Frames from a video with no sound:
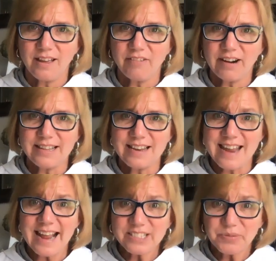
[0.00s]
All right, the
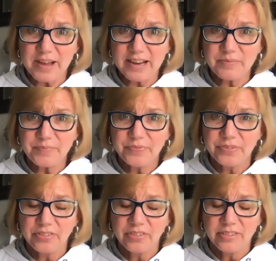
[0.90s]
next one.
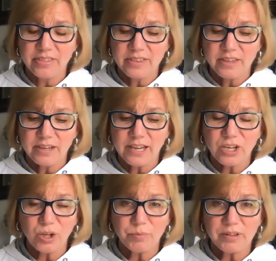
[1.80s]
Can
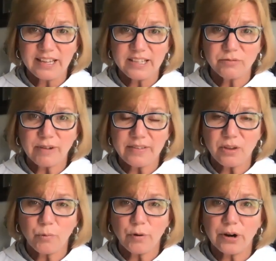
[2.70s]
you please write
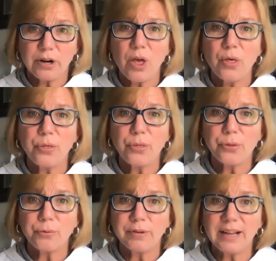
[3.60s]
the word
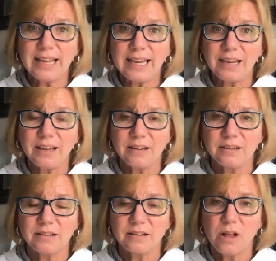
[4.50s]
thrilling?
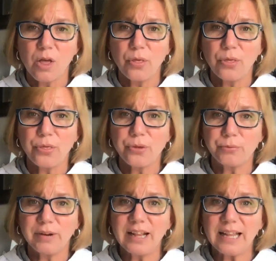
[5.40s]

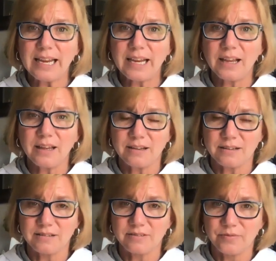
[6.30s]
Thrilling.
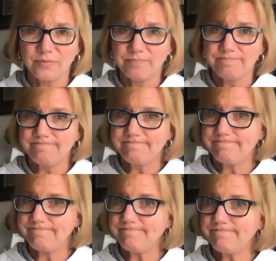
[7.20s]

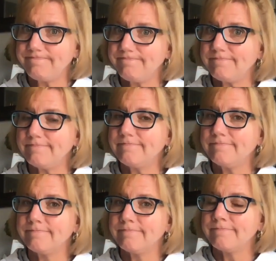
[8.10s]
You
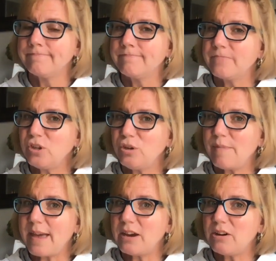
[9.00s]

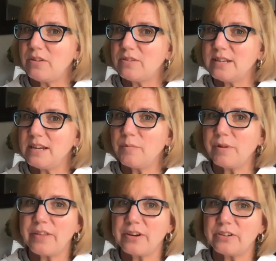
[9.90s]
may hear those ink
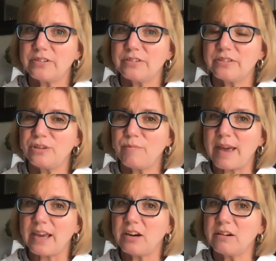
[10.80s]
brothers. You
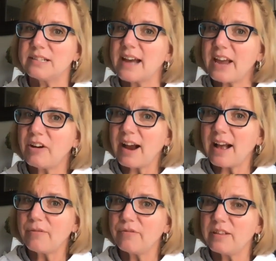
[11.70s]
may hear a
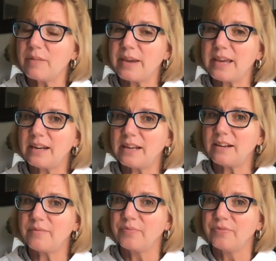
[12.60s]
digraph in the beginning.